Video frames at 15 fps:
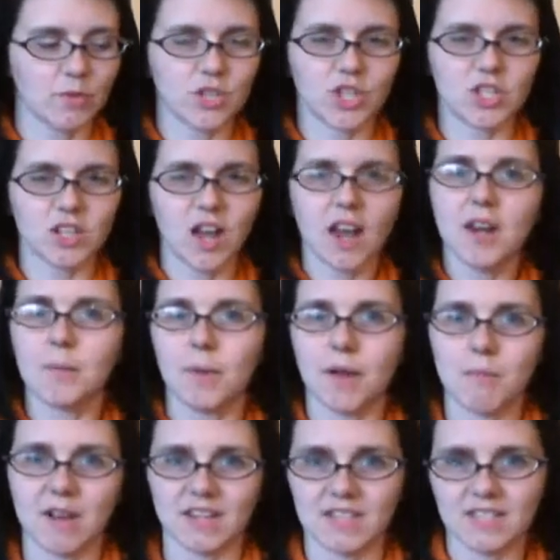was just kind of by
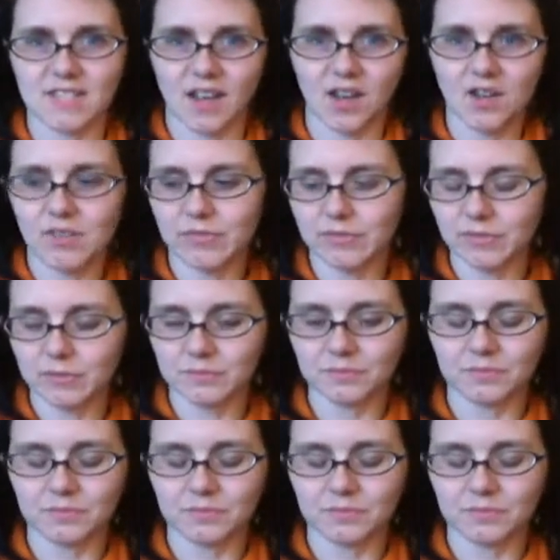myself.